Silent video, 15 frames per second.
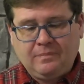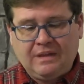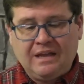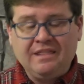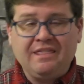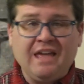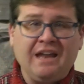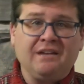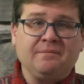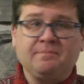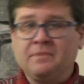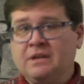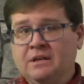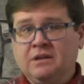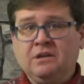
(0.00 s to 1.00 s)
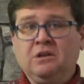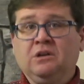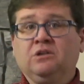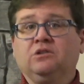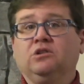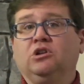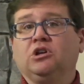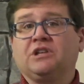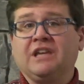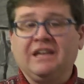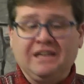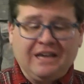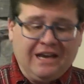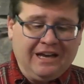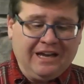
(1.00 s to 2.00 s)
Then,
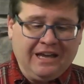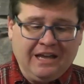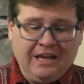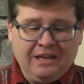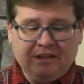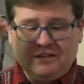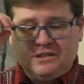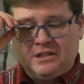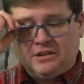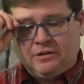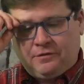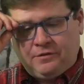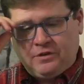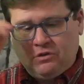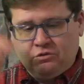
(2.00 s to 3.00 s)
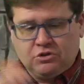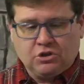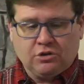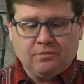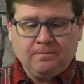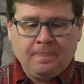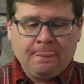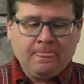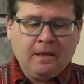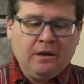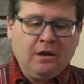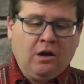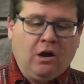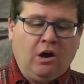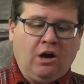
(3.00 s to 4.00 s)
looking ahead to the future,
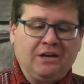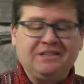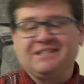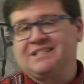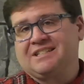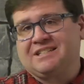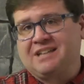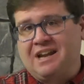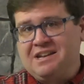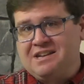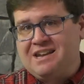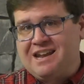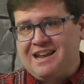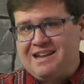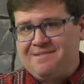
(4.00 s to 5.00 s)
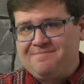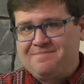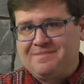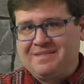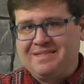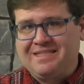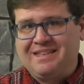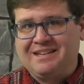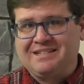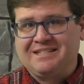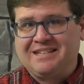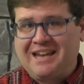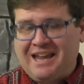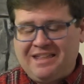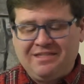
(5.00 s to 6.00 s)
on Sunday, the
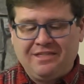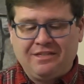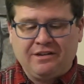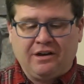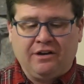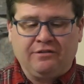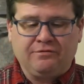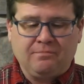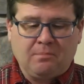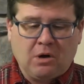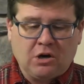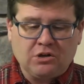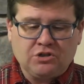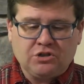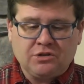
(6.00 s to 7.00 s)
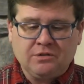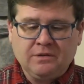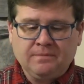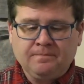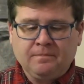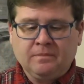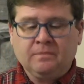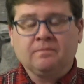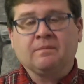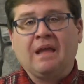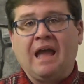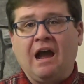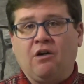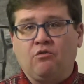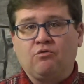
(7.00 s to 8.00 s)
10th of March,
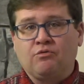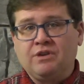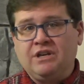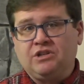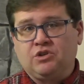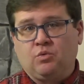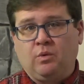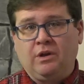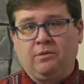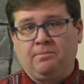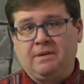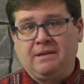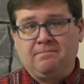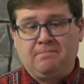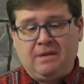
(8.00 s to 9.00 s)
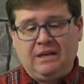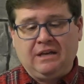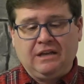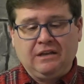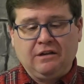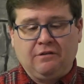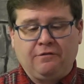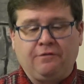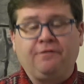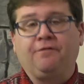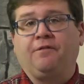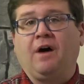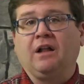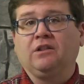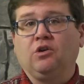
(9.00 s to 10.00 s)
Outreach will be meeting
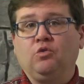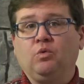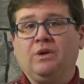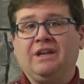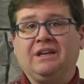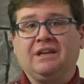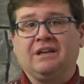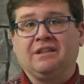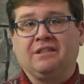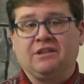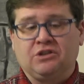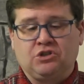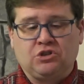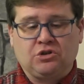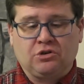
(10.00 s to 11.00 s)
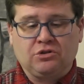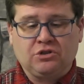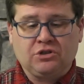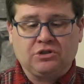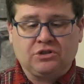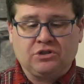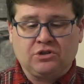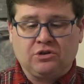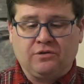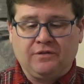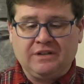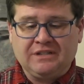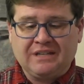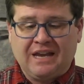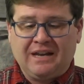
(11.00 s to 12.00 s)
following the church
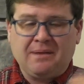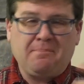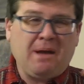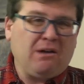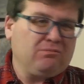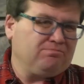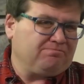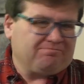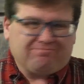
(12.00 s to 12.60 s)
service at about